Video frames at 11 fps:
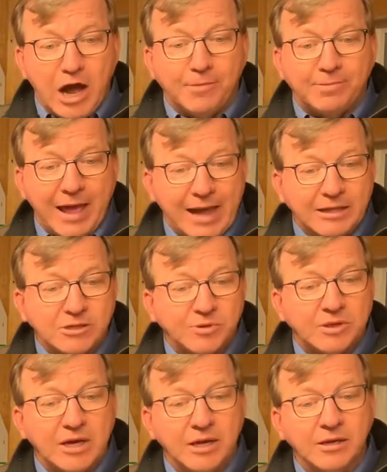plants
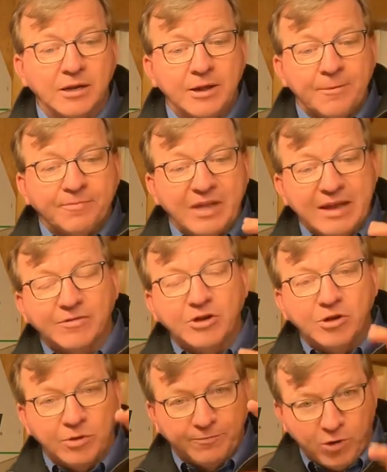within, even
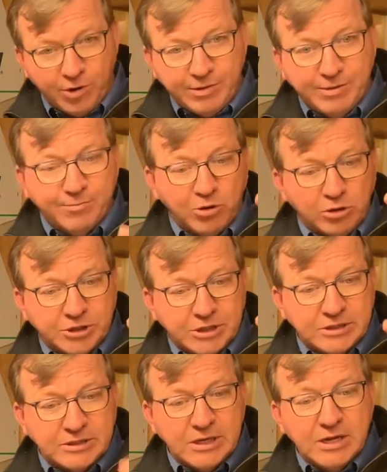uniform
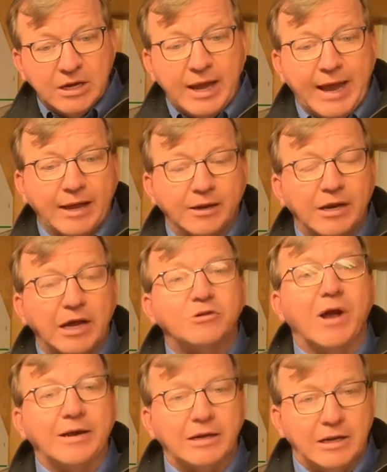emergence, and
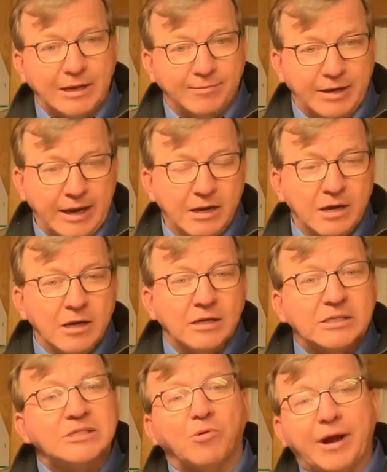trying to eliminate
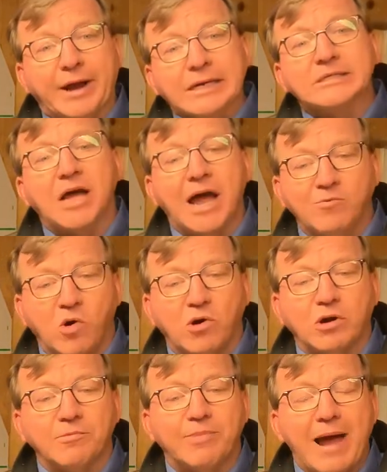spring sidewall
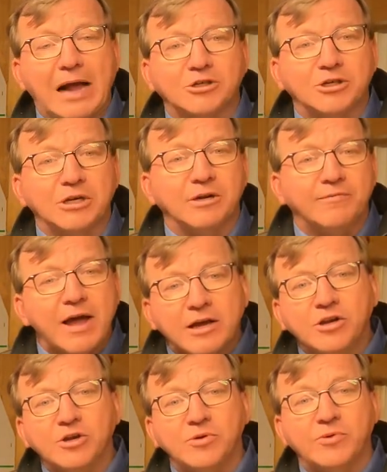compaction. And if I can
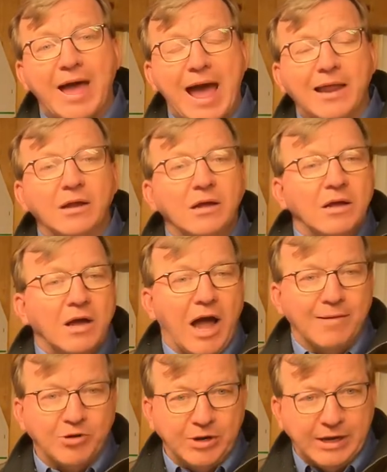do that, I'm
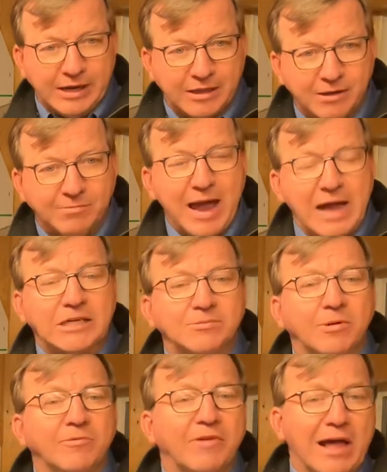going to get the
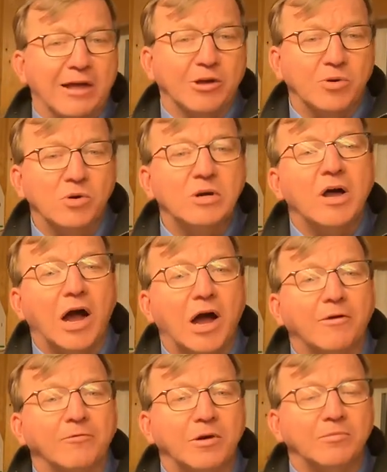maximum value
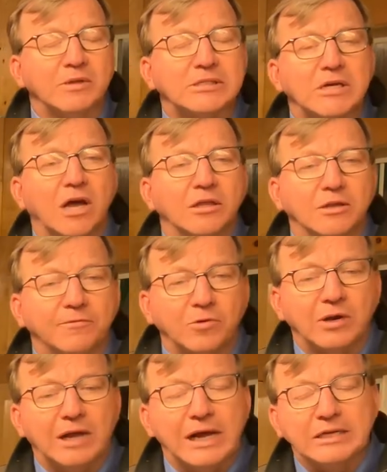from the sun, the
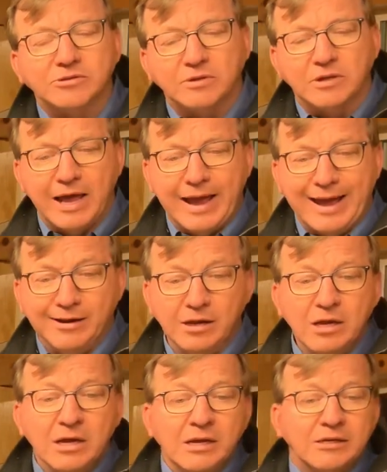fertilizer, the land,
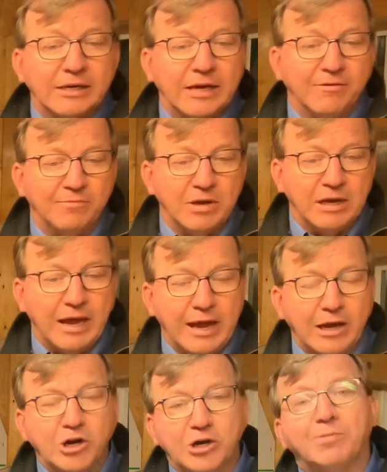to give me a
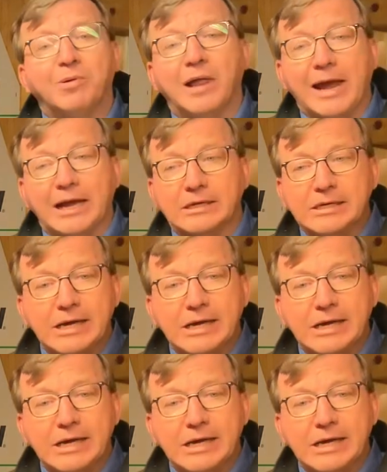good plant